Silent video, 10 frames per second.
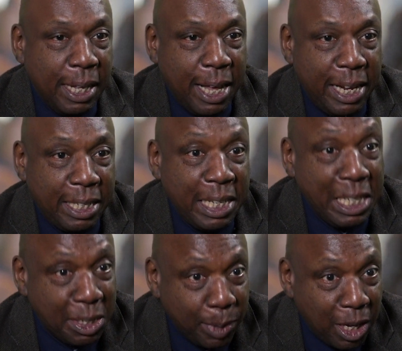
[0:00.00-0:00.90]
And it's
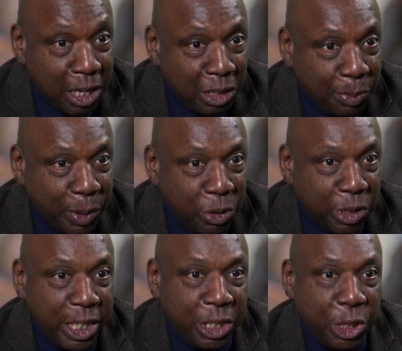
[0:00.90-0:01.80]
in demand because
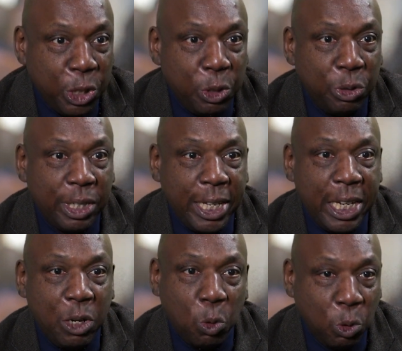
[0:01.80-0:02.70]
it is used
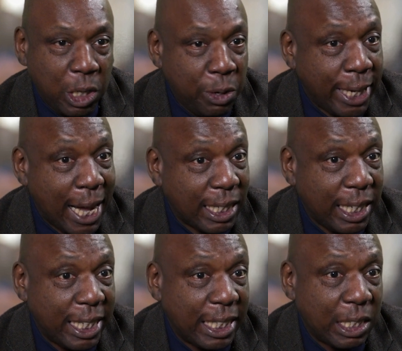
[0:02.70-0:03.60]
in
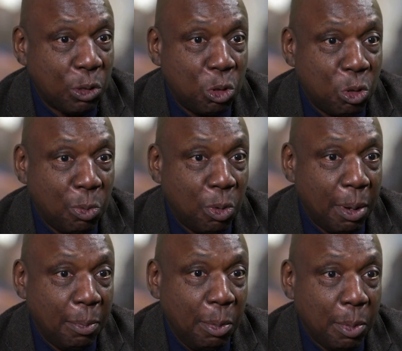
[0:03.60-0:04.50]
auto-catalysts, or what
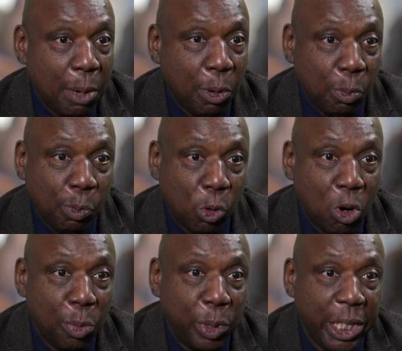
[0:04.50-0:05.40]
you might more
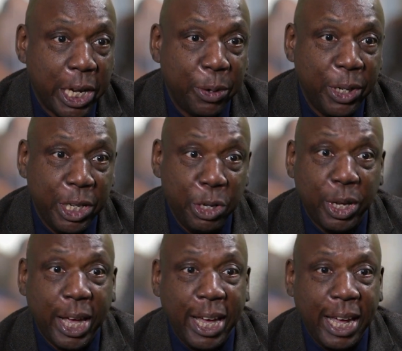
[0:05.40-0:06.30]
commonly know in the
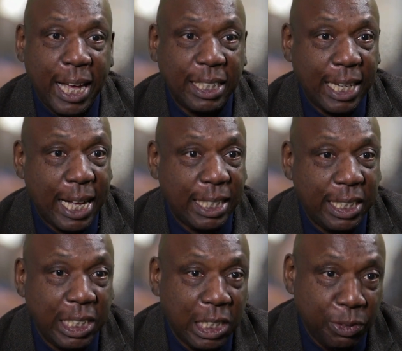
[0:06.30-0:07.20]
UK as
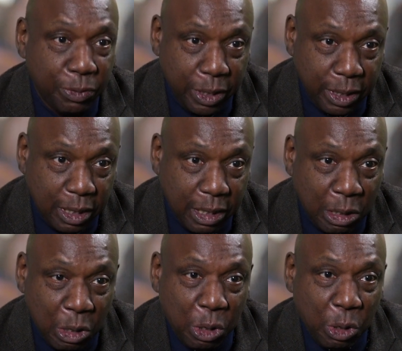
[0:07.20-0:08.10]
catalytic converters,
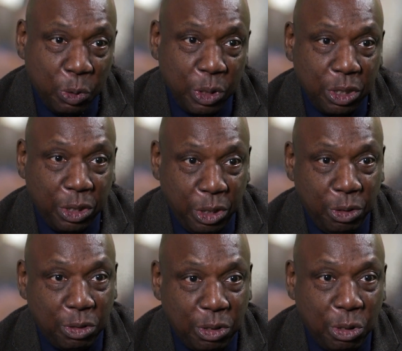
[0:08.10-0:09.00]
which are
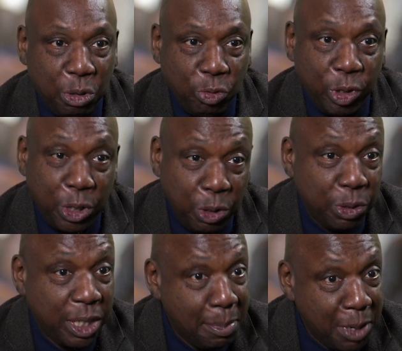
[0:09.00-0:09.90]
used to
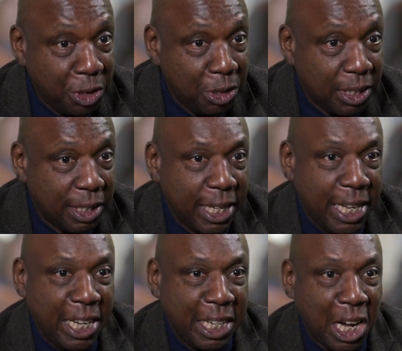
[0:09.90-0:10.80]
reduce emissions
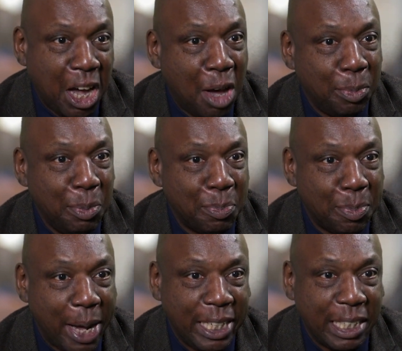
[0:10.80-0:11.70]
in
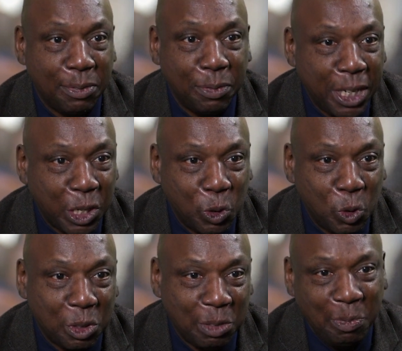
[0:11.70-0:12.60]
carbon-based
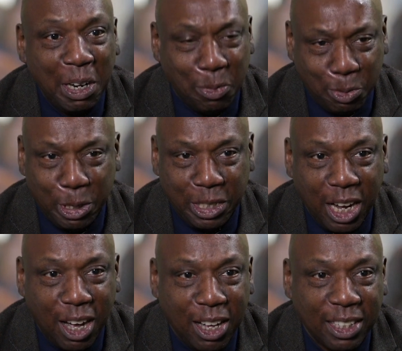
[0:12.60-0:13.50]
vehicles, in other words,
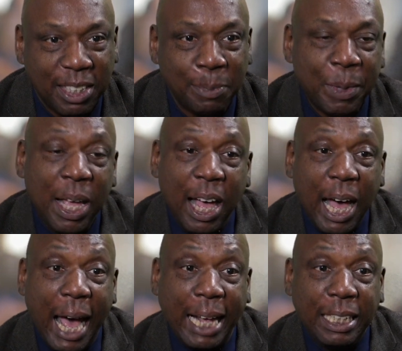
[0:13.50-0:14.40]
cars.
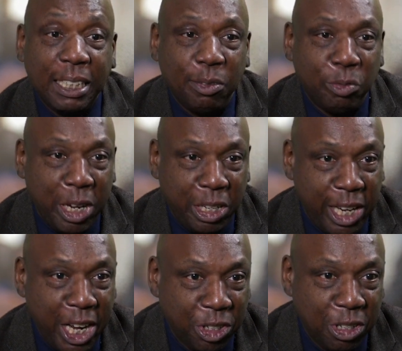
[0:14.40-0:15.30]
And
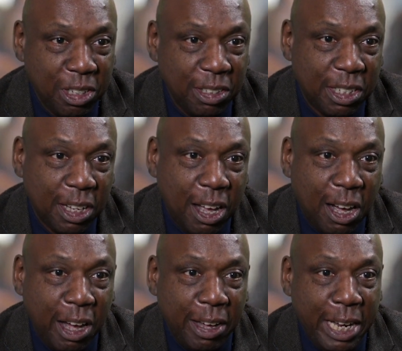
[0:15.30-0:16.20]
regulations
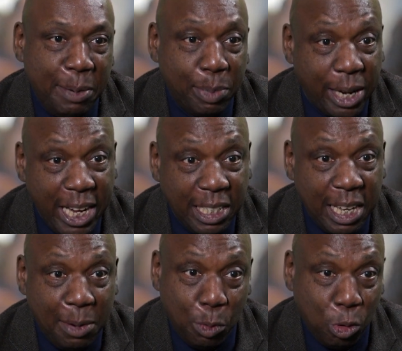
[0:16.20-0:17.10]
are in place,
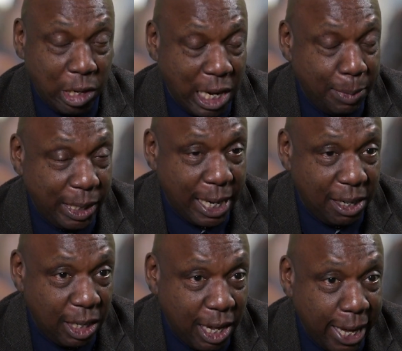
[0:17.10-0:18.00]
and more are coming down
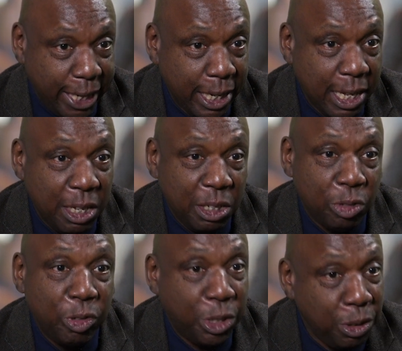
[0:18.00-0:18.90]
the line, to
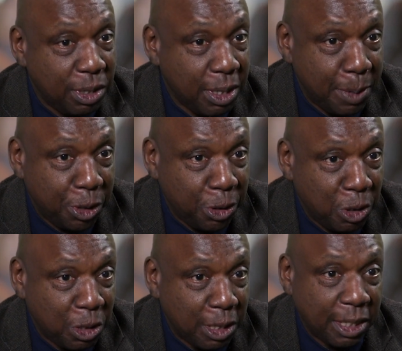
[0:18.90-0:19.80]
reduce
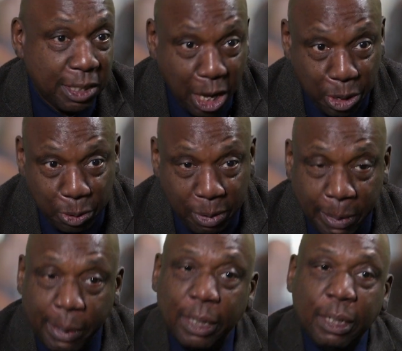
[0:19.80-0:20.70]
emissions. So,
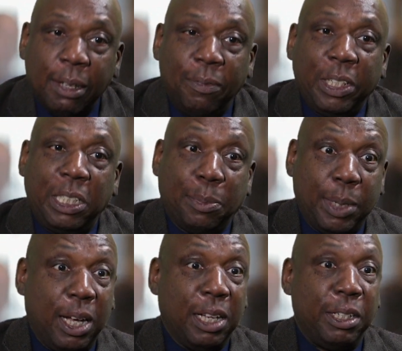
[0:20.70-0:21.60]
the
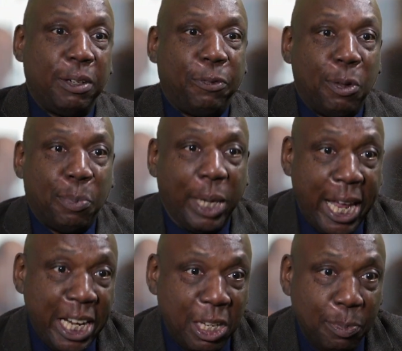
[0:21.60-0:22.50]
demand for
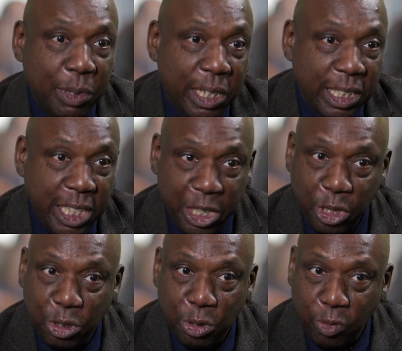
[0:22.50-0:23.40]
palladium
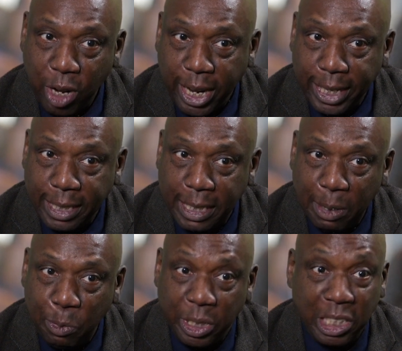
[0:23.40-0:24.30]
continues to rise,
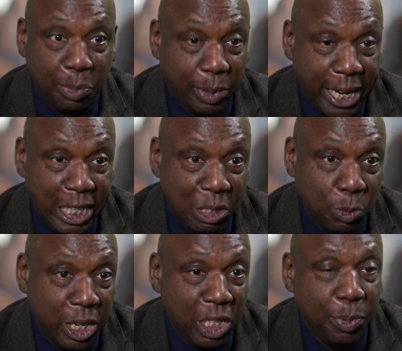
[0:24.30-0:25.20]
which explains
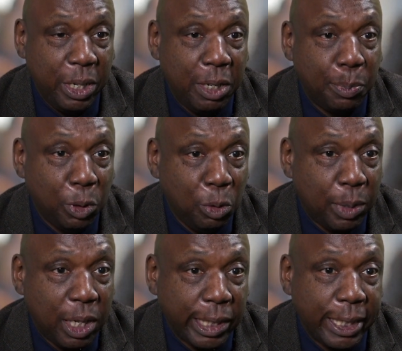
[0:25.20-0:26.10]
why it's been in a bull
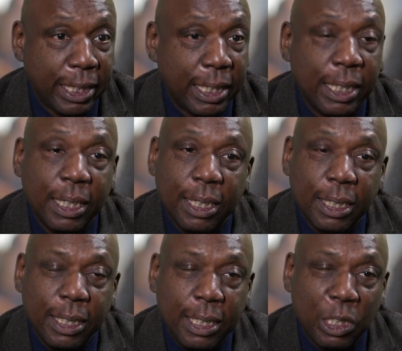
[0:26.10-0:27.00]
market
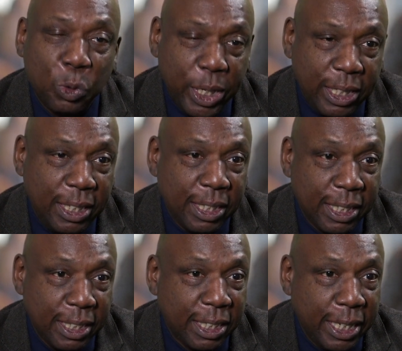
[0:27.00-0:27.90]
since
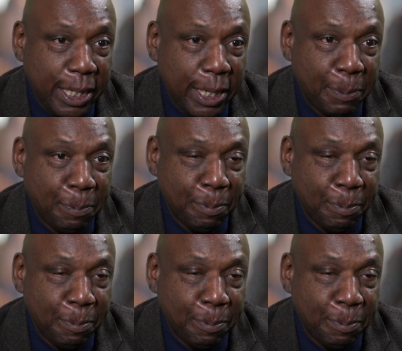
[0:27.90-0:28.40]
2016.